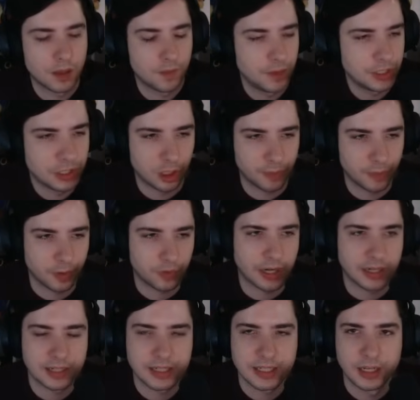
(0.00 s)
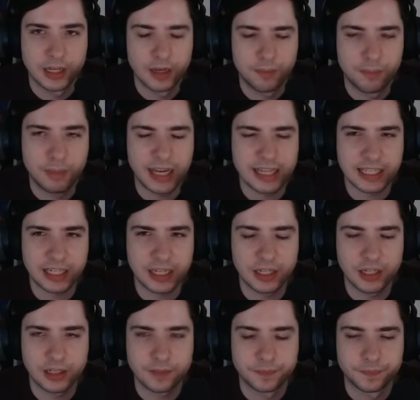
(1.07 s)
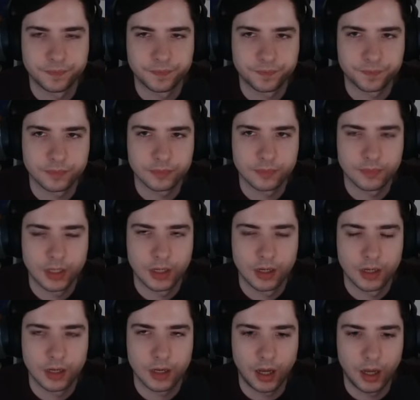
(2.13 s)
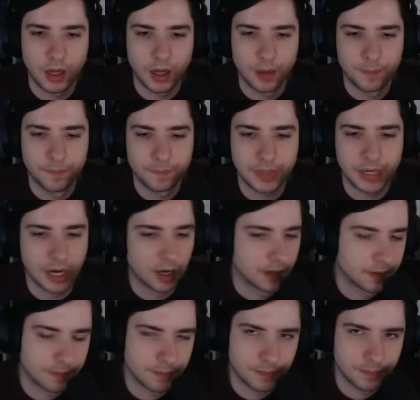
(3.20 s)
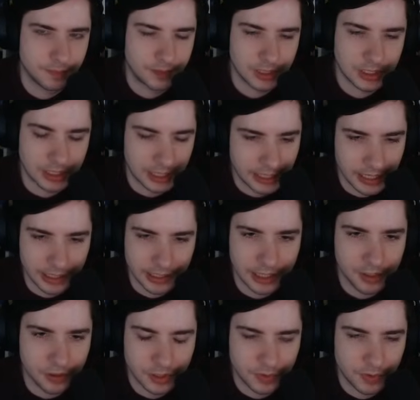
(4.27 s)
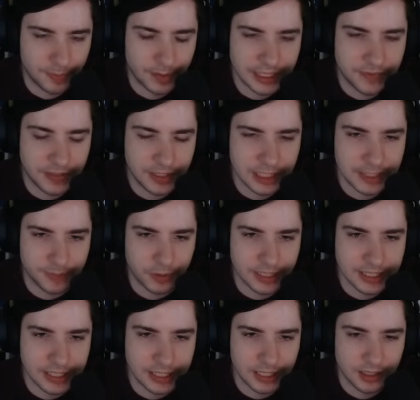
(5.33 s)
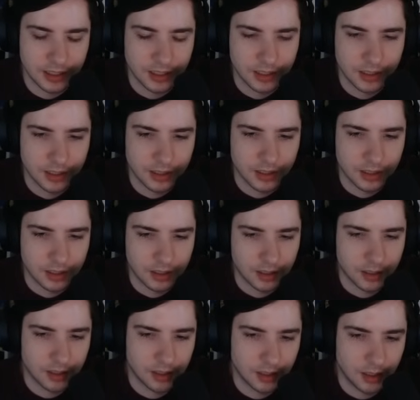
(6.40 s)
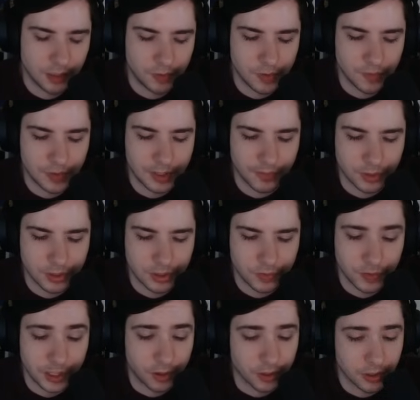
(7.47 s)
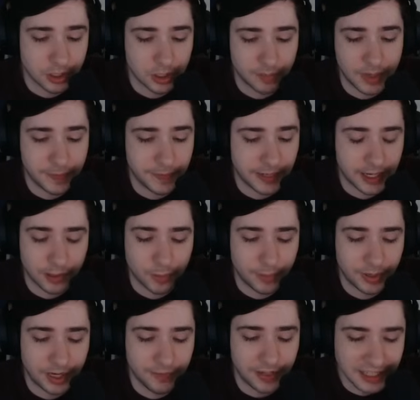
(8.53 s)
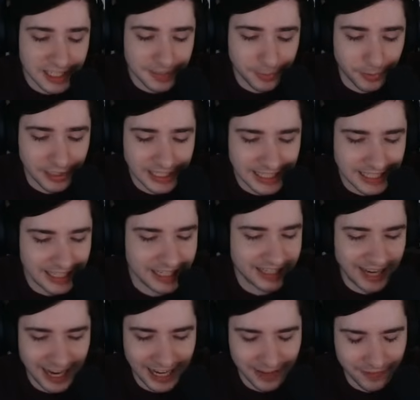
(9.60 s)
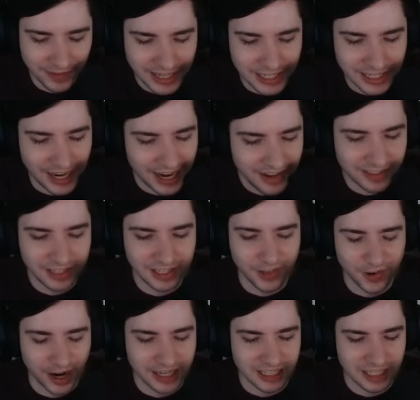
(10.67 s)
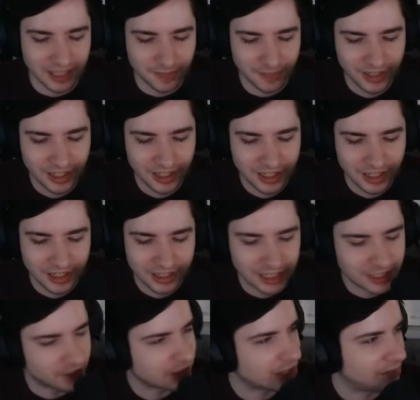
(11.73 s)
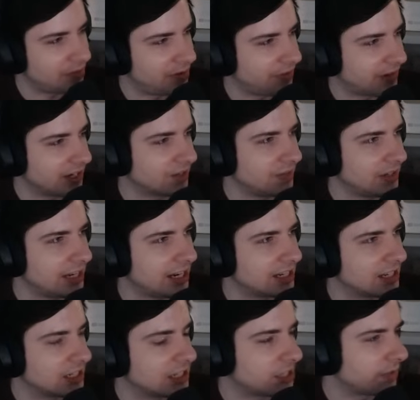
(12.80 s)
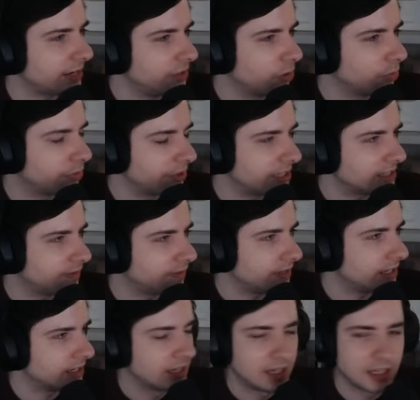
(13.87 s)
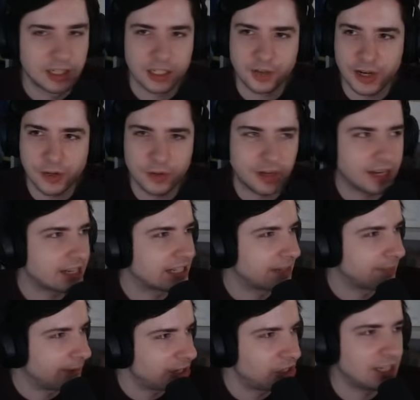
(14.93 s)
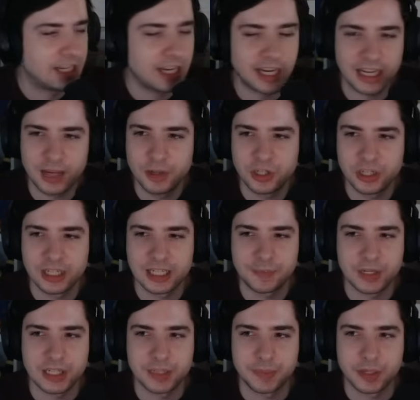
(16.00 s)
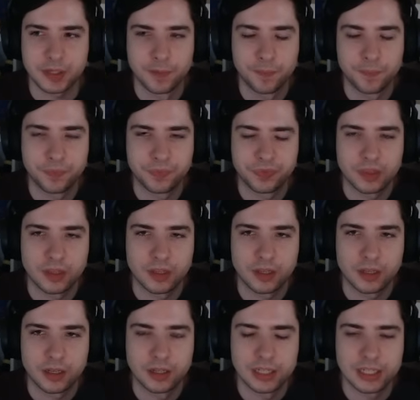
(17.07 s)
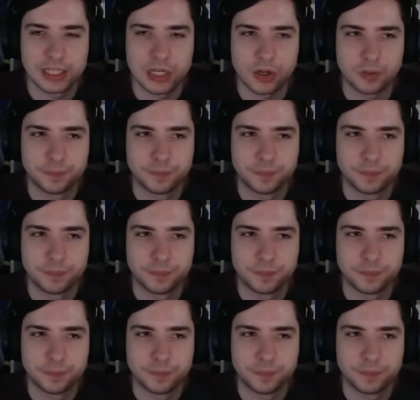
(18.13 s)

just talking about ranked. Blaziken, yeah, again, can also replace weakness policy if you really want to. You can also, maybe we can go play weakness policy, attack rate, and the new item. This is also gonna be fun. We can try new builds where we try to get as much attack damage in as possible. So,